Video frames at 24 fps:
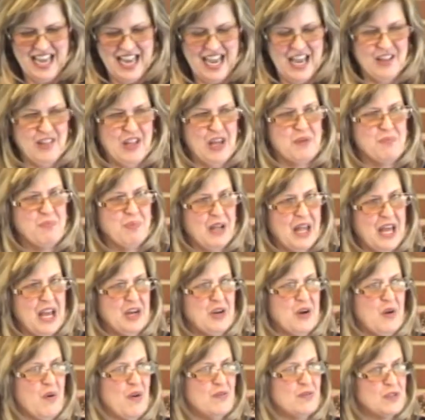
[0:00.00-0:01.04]
And then
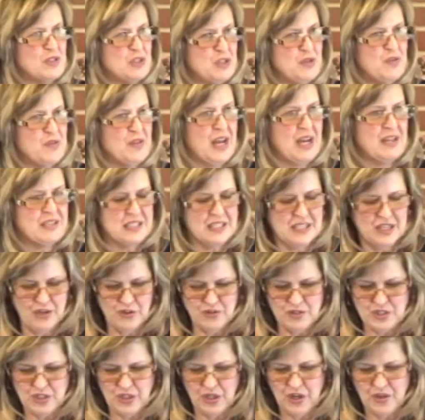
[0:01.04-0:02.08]
Plato, over 2,000
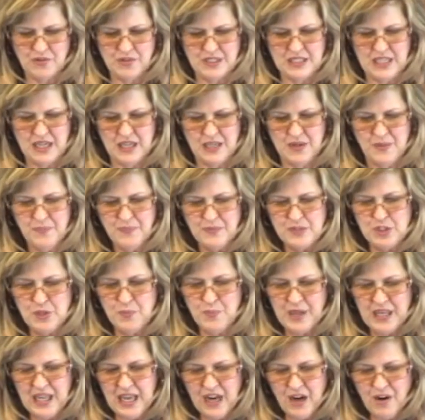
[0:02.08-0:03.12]
years ago, said to
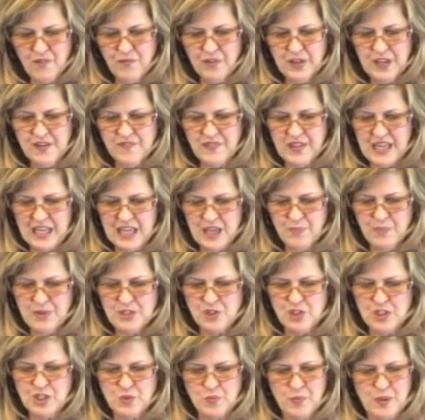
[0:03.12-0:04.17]
be careful of the
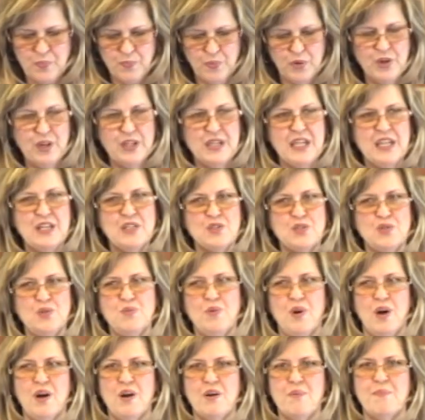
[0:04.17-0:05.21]
images we put
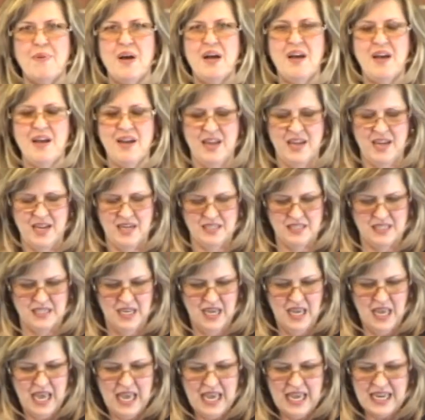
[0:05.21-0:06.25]
into our mind.
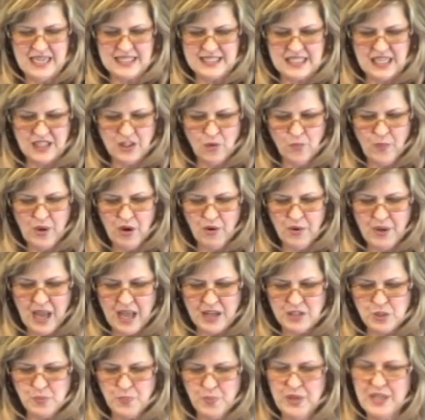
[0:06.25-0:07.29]
He said that we are
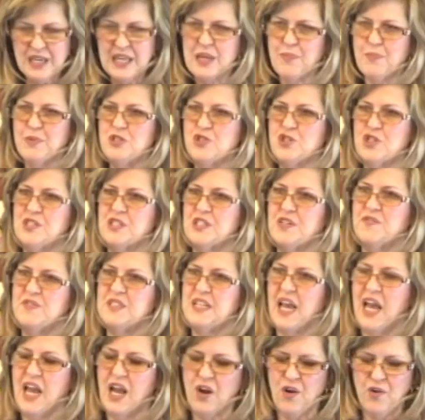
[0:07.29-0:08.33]
not to put images of
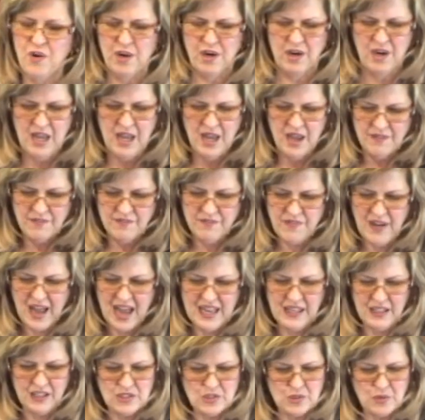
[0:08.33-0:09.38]
terror,
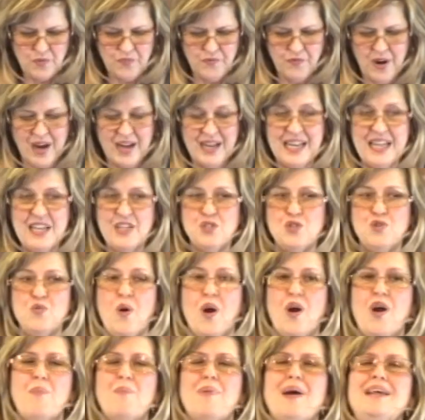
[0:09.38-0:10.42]
violence, or fright into
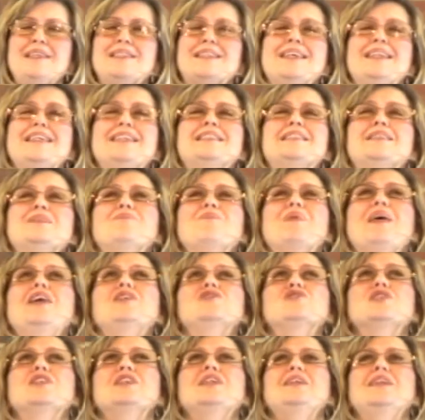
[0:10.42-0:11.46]
our minds, and
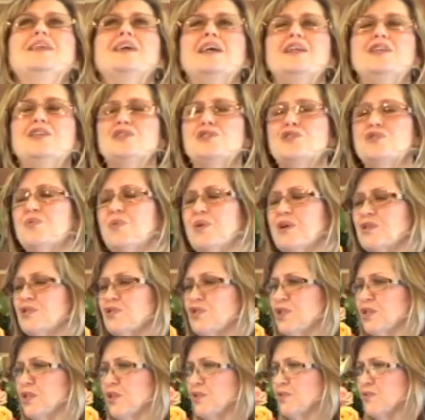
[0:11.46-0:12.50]
especially not into our
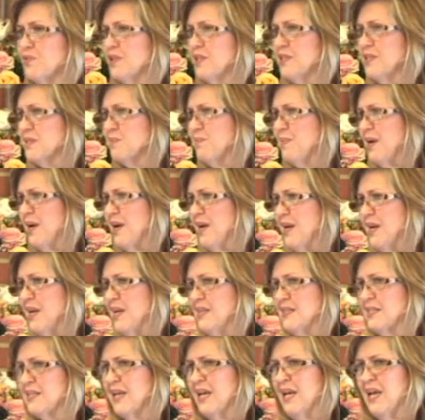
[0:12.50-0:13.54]
children's
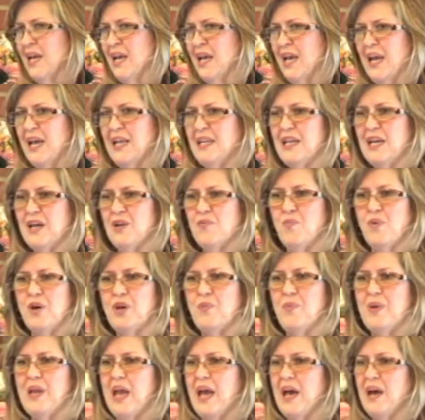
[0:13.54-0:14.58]
minds. And yet, what do
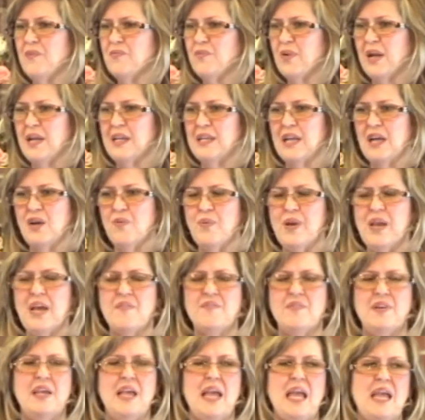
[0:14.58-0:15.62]
we have right now? We
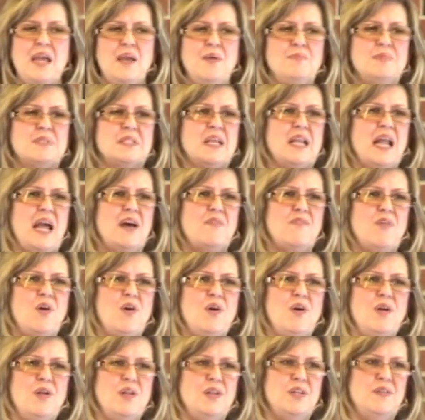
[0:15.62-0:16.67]
have games that have
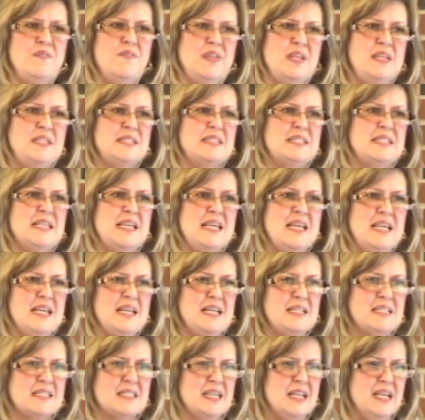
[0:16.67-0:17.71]
all of these
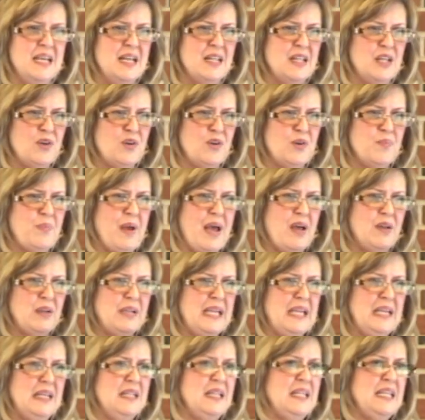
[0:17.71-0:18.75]
things that are about
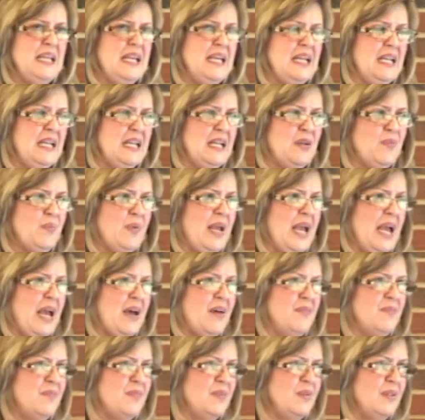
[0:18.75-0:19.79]
killing, and we
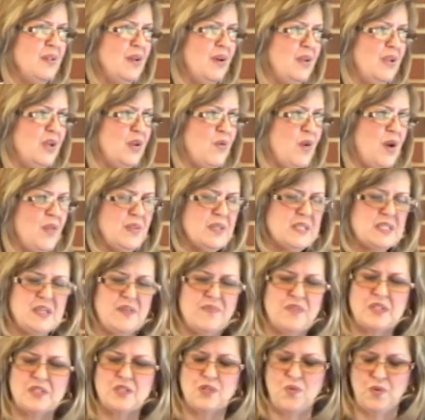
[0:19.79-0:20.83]
have, all the stuff
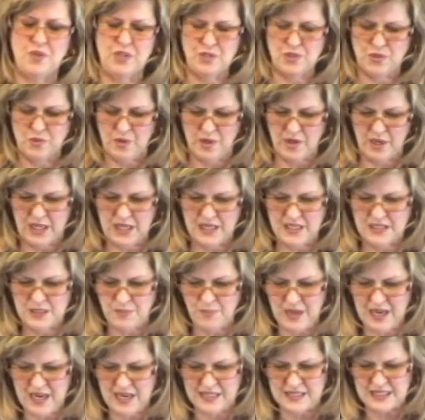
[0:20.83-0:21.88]
that's going into our kids'
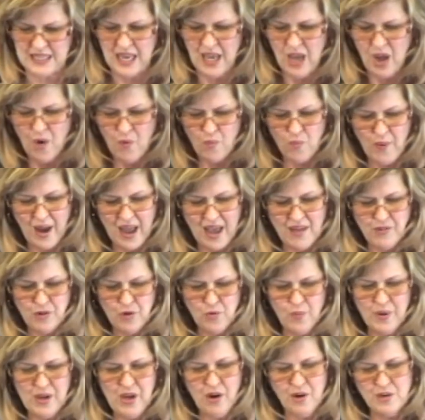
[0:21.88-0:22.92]
minds. Rather,
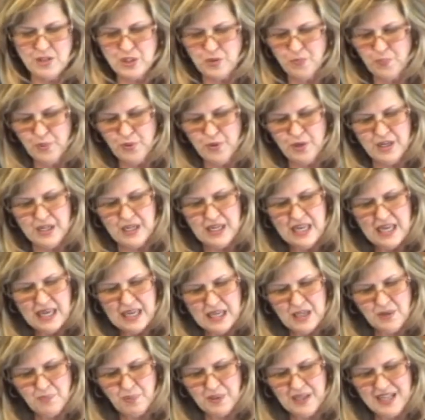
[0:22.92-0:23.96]
we are to put
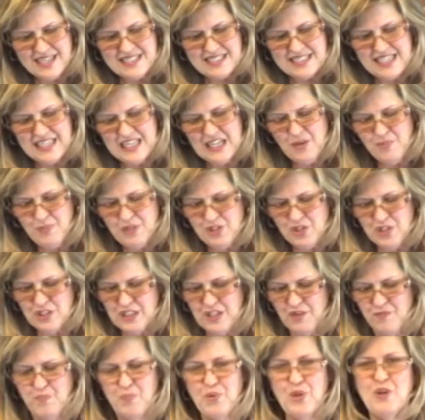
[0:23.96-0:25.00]
in pleasant images
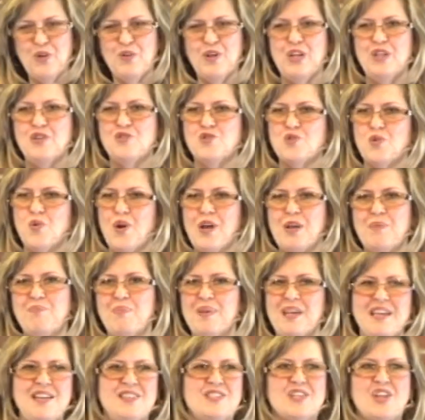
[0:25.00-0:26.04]
of beauty, joy,
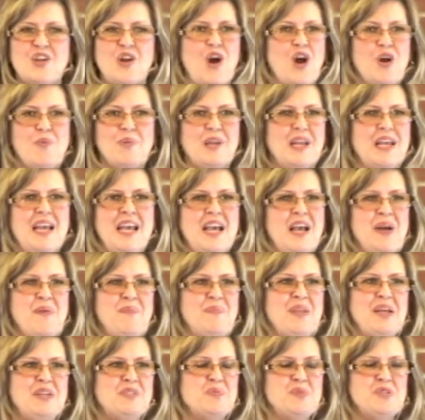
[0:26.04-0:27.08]
peace, and harmony.
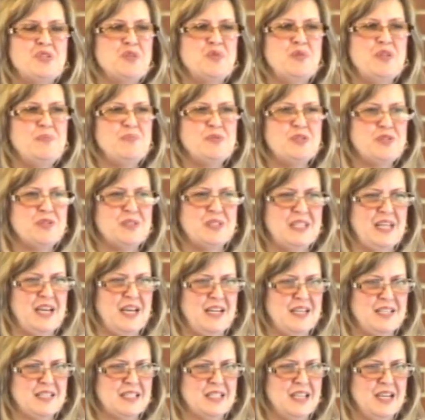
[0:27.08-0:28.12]
And that's what Scripture
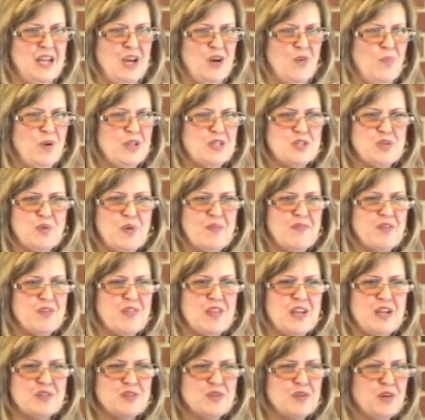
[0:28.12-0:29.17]
says. Whatsoever
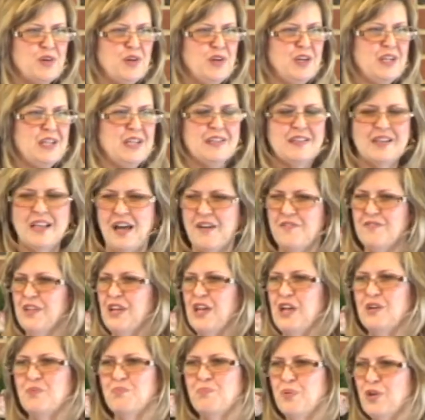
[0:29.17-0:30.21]
things are good and
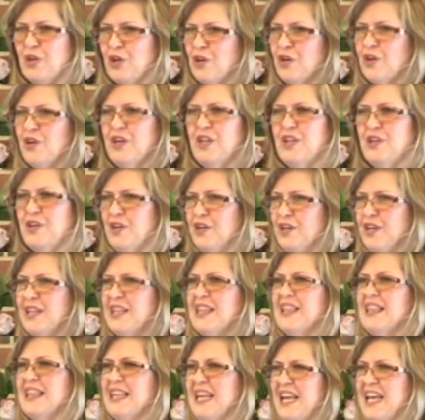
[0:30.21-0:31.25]
lovely and pure and good,
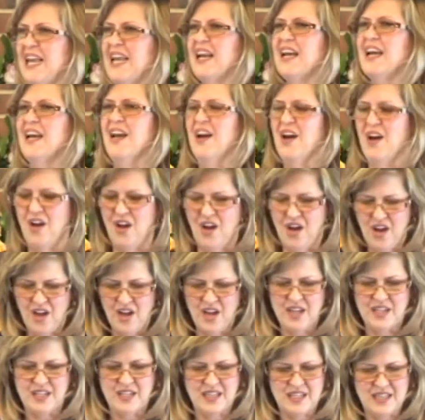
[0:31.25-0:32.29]
think
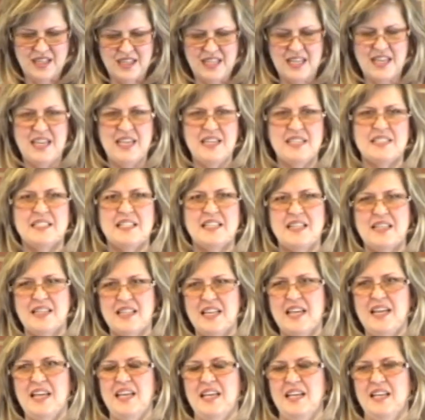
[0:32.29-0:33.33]
on these
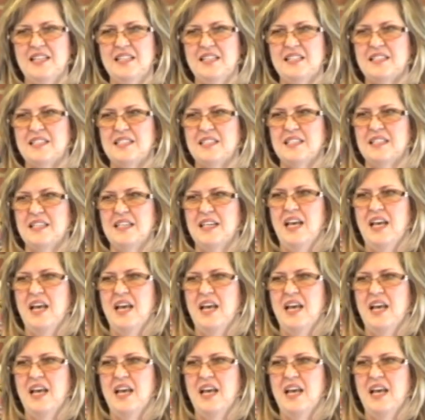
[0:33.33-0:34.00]
things.